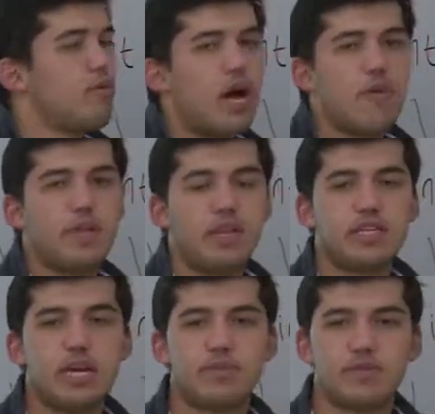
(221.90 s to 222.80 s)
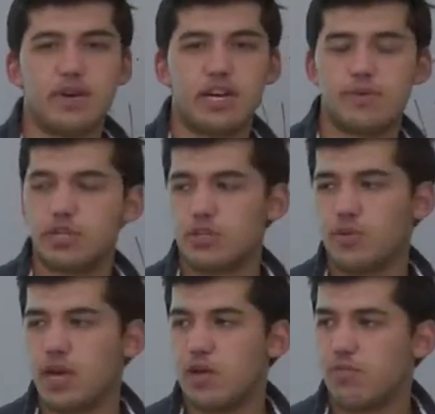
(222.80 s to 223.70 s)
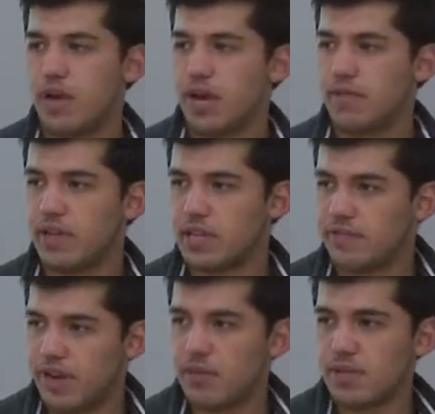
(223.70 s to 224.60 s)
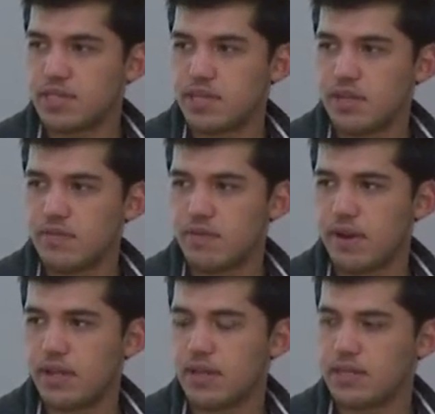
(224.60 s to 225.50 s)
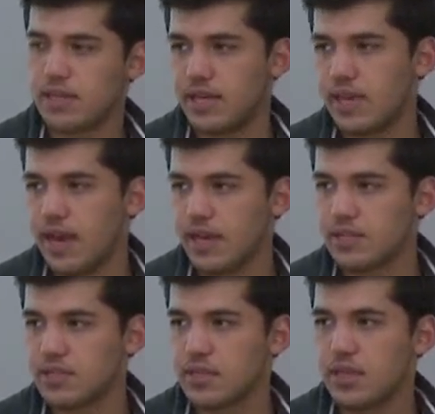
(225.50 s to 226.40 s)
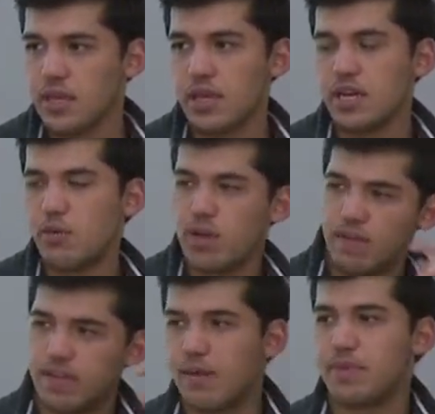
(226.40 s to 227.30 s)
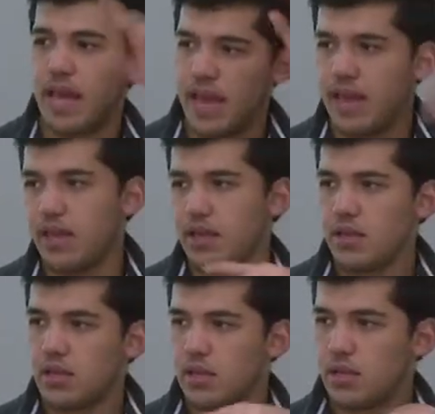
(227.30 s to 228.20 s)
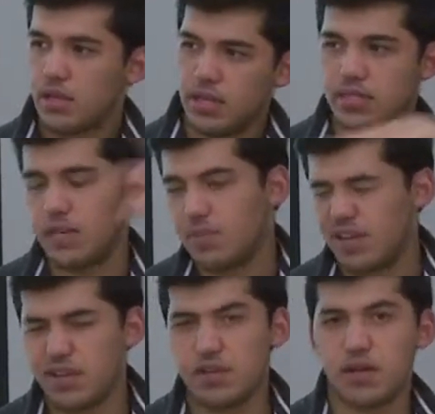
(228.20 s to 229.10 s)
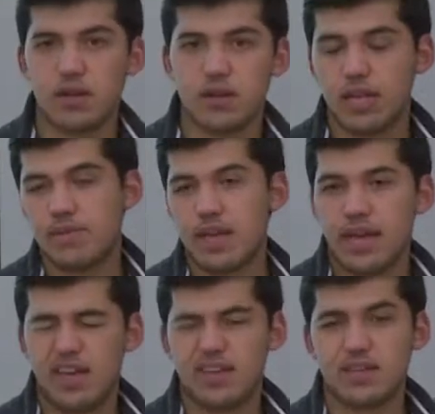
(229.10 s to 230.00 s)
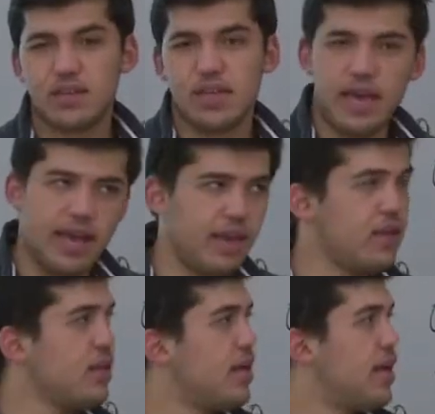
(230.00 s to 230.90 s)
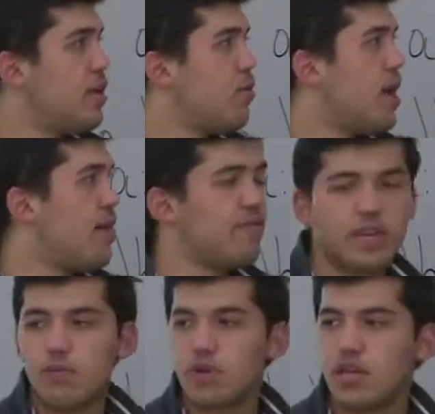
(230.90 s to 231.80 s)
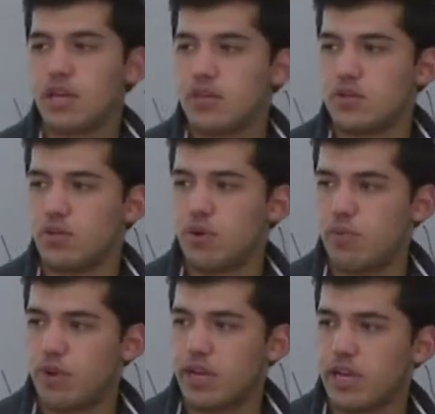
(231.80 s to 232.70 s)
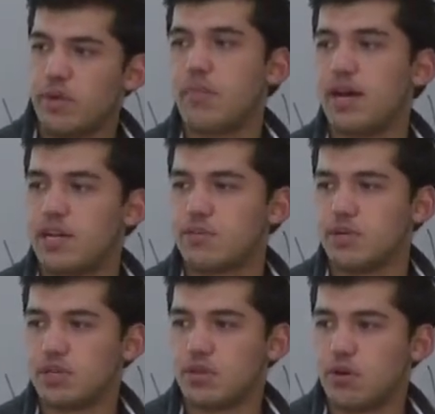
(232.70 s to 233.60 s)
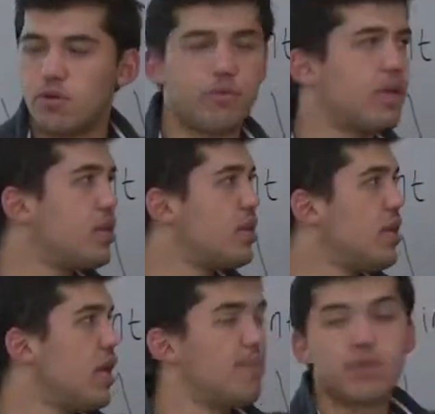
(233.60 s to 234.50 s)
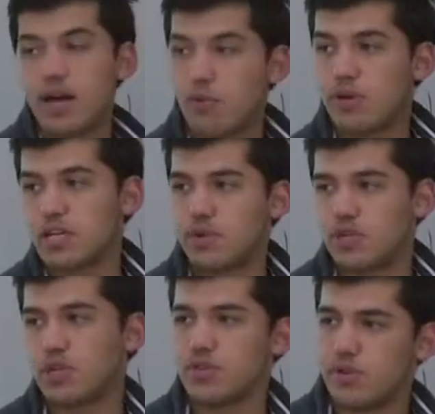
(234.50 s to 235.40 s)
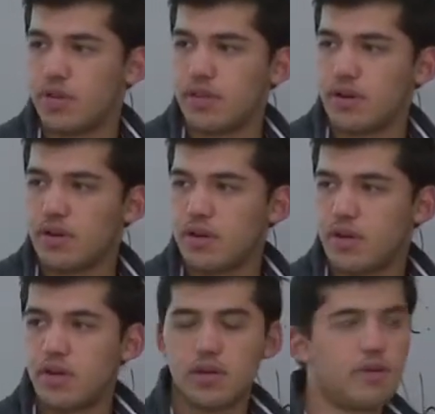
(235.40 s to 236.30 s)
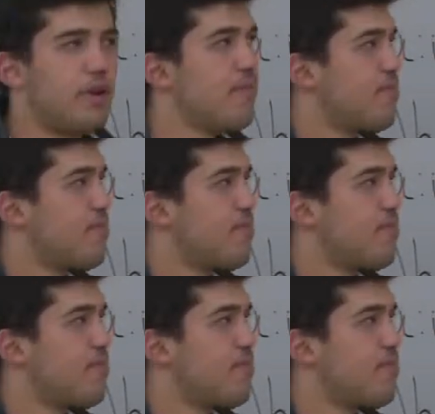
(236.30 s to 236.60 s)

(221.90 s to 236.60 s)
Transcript: many types of expressions do we have? We have like the variable itself, right? Let's say an x, and then we have lambda a, let's say b, lambda a, and then we have E1 and E2, where we can combine expressions, or we can apply one expression into another, right?